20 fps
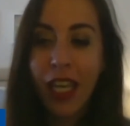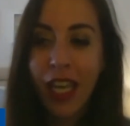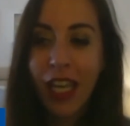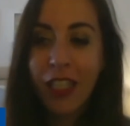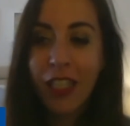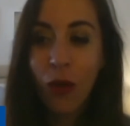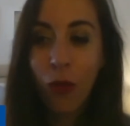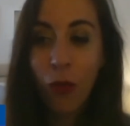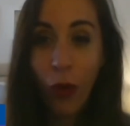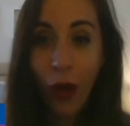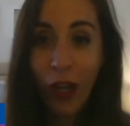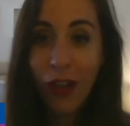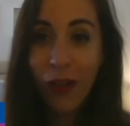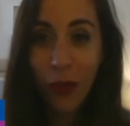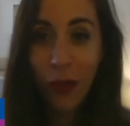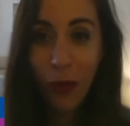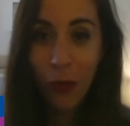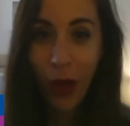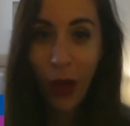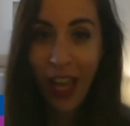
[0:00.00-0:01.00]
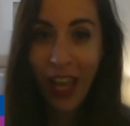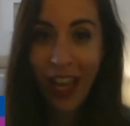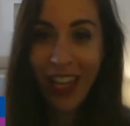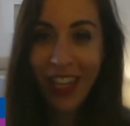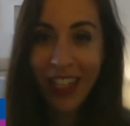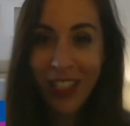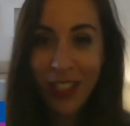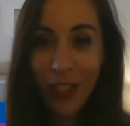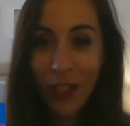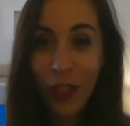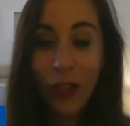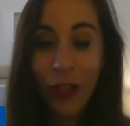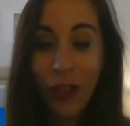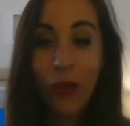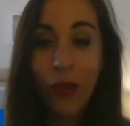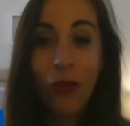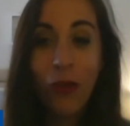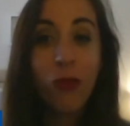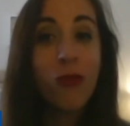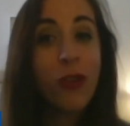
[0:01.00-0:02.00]
it's a wonderful way
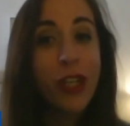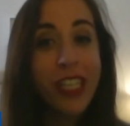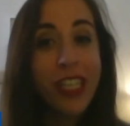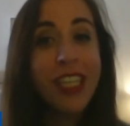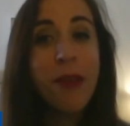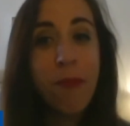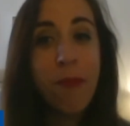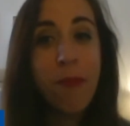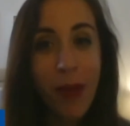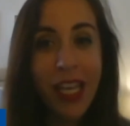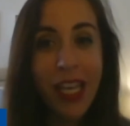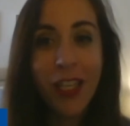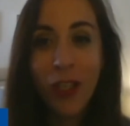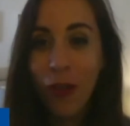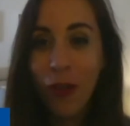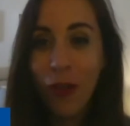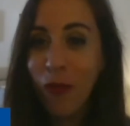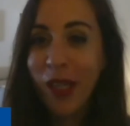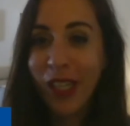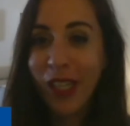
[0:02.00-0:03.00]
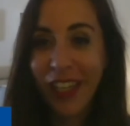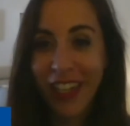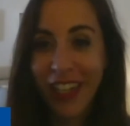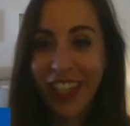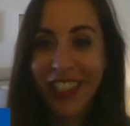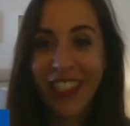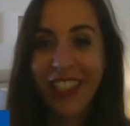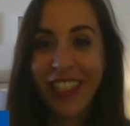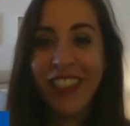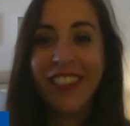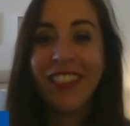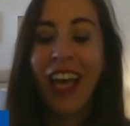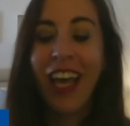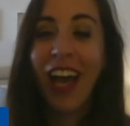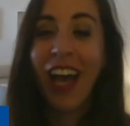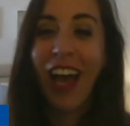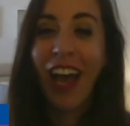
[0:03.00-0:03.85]
to really make human connections.